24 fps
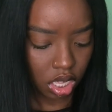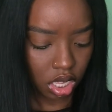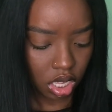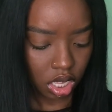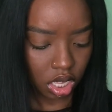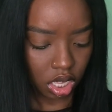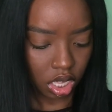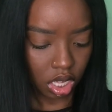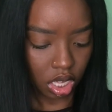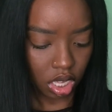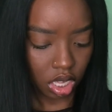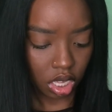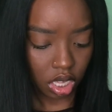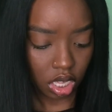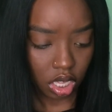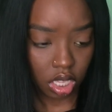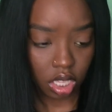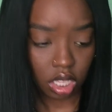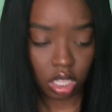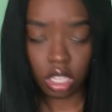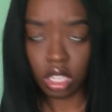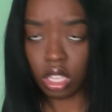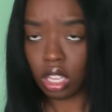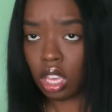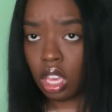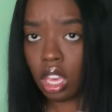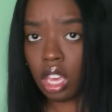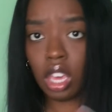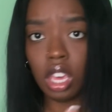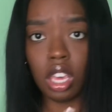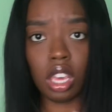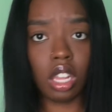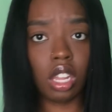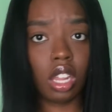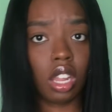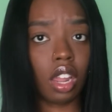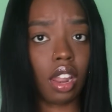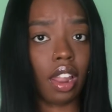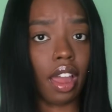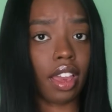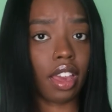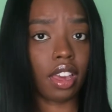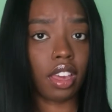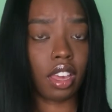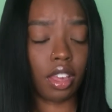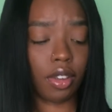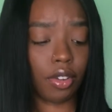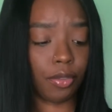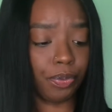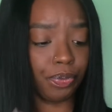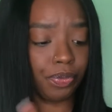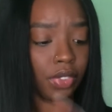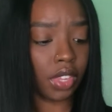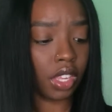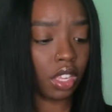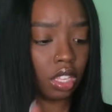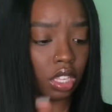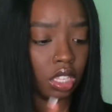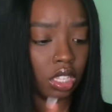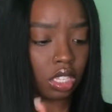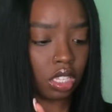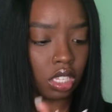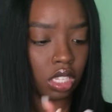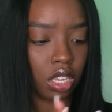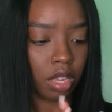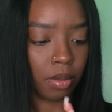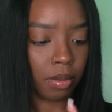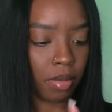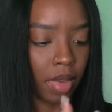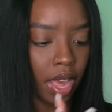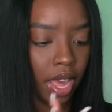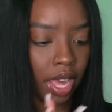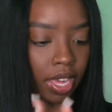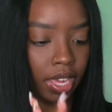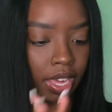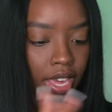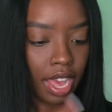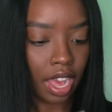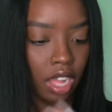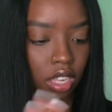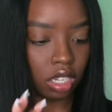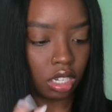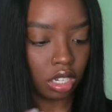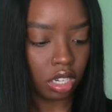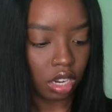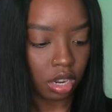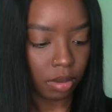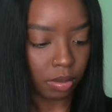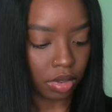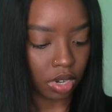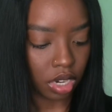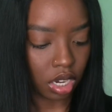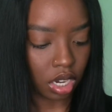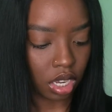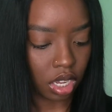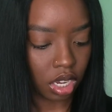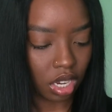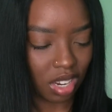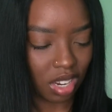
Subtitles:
Because it looked like it took my calendar and put it in.